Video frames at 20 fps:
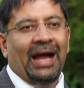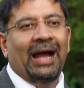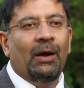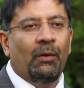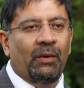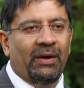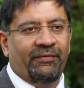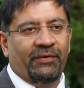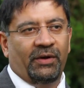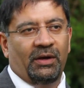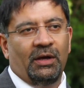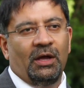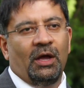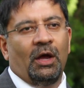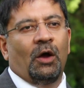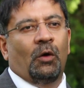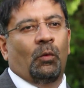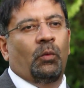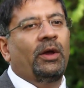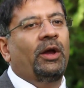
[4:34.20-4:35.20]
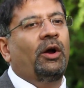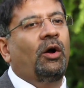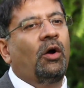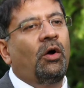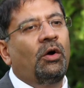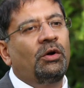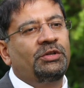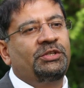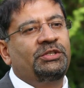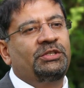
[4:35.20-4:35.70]
However, we are
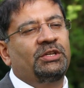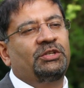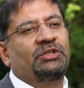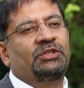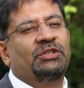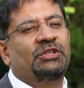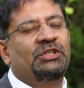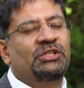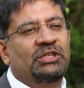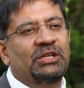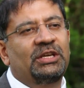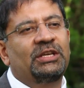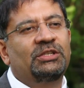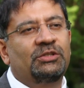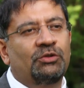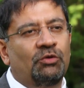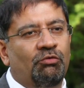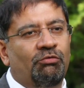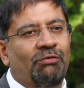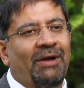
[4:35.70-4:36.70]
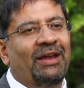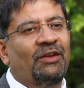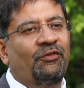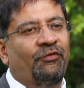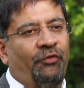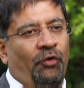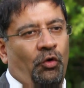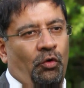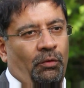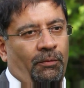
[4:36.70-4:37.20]
hostage to seasonal
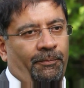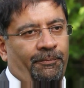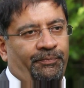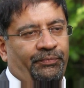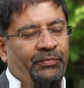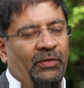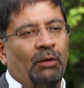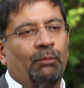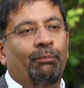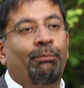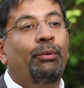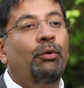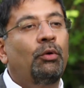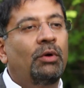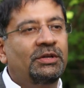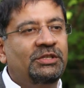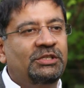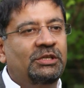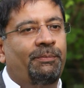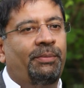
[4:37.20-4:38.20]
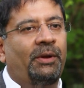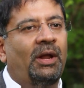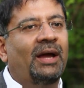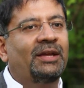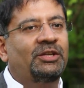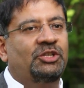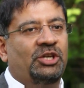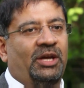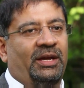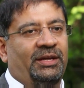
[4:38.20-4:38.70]
rainfall, poor supply
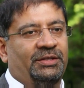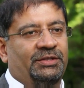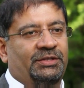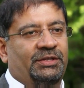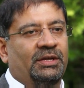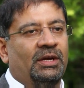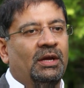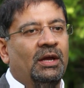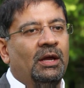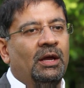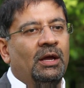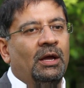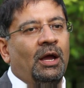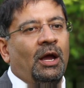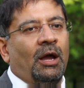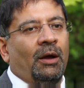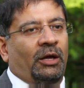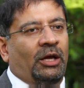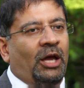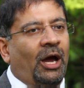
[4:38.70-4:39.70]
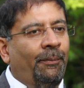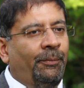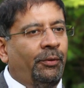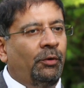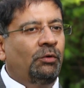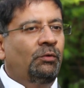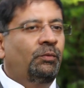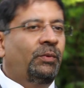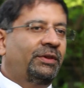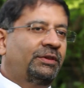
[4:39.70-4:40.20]
chains,
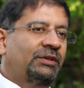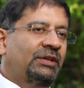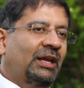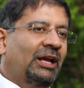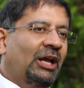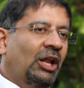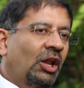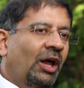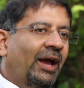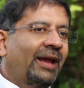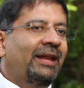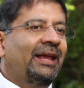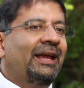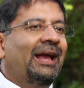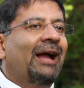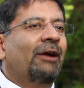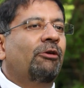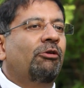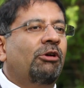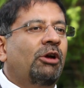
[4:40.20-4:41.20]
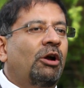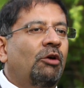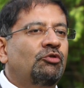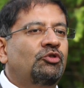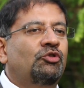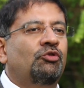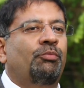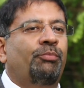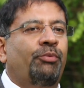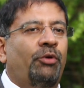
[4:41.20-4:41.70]
coupled with declining
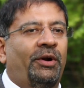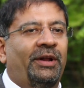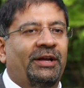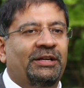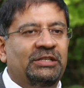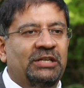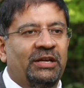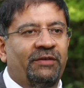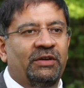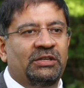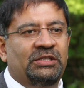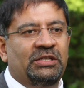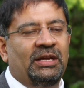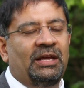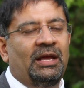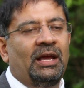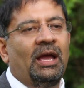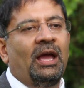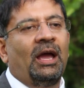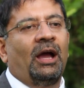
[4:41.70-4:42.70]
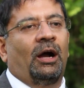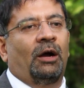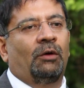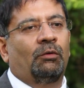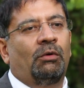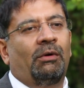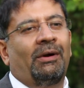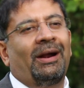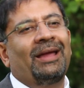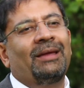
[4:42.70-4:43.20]
agricultural productivity, and
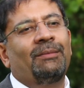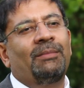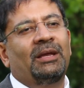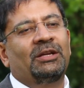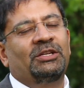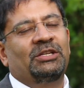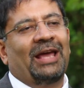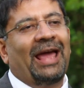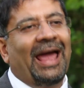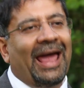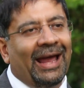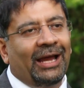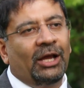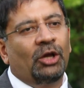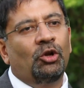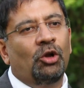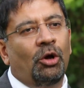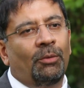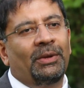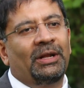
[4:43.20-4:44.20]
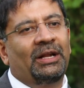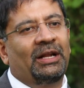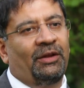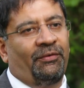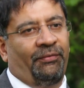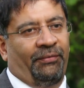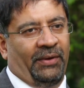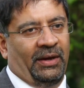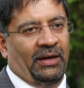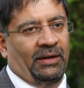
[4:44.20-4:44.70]
we're aiming to economically
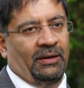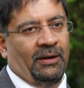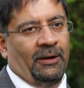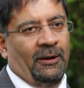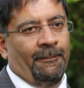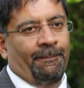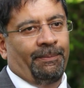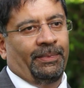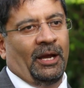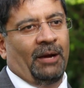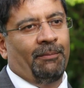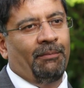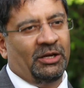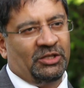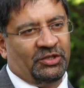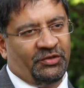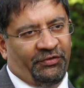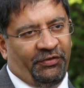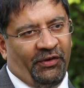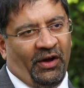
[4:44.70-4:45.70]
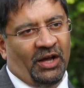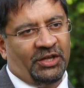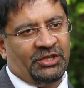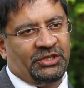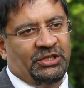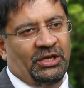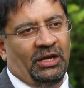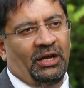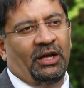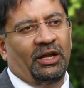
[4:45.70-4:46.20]
feed a much
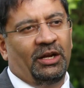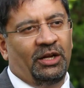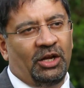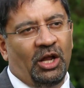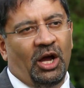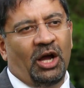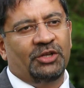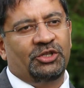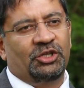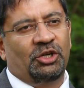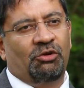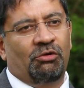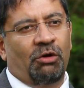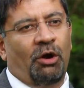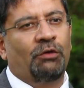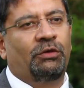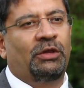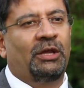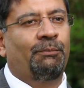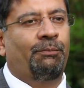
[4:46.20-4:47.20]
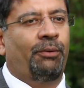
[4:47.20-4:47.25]
faster and larger growth in